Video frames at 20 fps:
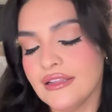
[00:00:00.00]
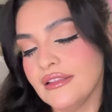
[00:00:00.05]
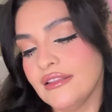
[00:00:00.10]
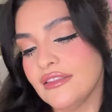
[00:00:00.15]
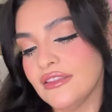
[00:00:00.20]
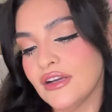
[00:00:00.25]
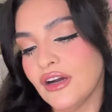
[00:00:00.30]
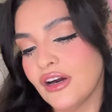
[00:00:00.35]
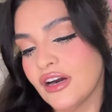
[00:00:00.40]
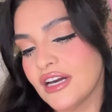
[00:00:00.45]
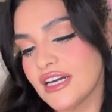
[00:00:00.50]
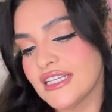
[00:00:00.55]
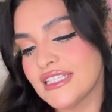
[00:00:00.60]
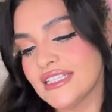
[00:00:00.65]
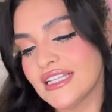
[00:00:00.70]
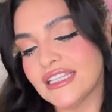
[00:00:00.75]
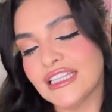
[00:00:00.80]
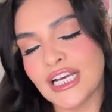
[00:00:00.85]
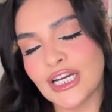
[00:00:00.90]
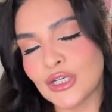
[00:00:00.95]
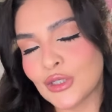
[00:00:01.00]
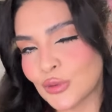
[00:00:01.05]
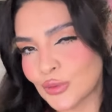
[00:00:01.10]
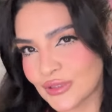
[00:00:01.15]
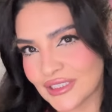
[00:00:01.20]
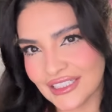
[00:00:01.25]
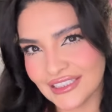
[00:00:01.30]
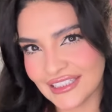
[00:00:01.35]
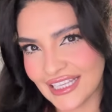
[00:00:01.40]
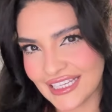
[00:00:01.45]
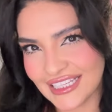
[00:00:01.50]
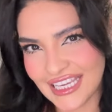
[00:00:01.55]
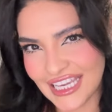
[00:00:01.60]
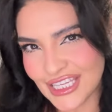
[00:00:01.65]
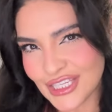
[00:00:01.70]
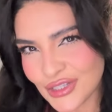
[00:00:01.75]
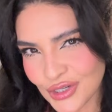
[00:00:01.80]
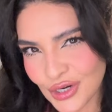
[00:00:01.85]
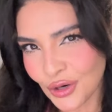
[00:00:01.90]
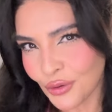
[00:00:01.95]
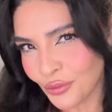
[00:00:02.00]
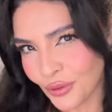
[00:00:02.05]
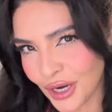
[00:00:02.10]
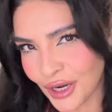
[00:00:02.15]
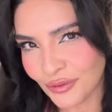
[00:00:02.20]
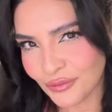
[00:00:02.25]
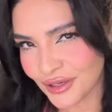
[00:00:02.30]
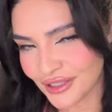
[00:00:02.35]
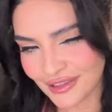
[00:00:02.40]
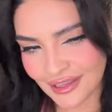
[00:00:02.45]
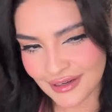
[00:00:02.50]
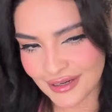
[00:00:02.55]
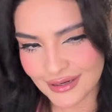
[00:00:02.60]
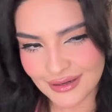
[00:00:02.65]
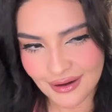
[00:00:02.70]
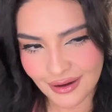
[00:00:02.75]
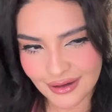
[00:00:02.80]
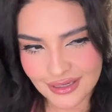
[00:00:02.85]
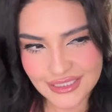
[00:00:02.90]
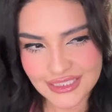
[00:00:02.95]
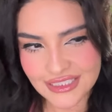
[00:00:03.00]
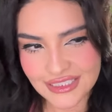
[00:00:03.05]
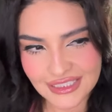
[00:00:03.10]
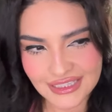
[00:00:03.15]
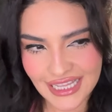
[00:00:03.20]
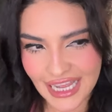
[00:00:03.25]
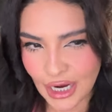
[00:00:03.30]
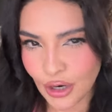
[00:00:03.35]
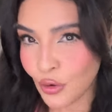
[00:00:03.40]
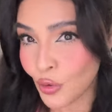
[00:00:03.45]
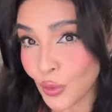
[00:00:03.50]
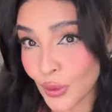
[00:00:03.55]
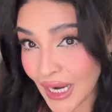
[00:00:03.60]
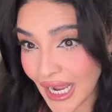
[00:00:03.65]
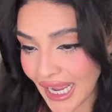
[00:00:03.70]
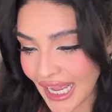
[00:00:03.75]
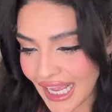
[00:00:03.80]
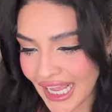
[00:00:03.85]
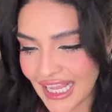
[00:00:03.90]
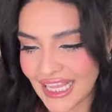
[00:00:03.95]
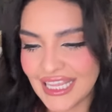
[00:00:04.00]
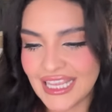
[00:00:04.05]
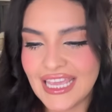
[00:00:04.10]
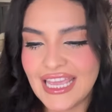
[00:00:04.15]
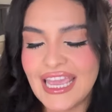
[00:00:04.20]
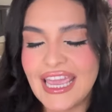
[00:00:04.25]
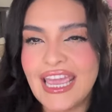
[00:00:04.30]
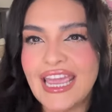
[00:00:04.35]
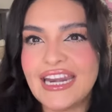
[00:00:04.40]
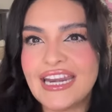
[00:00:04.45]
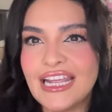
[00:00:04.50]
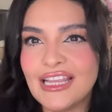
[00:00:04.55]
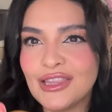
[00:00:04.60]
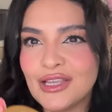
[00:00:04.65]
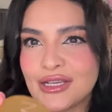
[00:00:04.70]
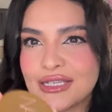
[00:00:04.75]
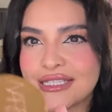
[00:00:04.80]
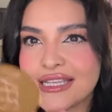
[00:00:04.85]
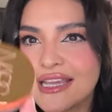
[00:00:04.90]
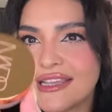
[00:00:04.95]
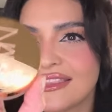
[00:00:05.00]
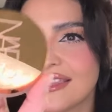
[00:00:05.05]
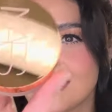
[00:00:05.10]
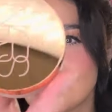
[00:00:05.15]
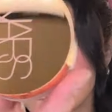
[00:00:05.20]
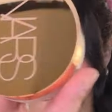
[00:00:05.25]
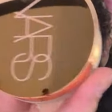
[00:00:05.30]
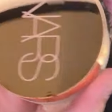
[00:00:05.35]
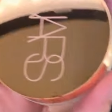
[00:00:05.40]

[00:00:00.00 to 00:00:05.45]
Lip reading: NARS Laguna, like, can you go wrong with any NARS Laguna? And it looks like this,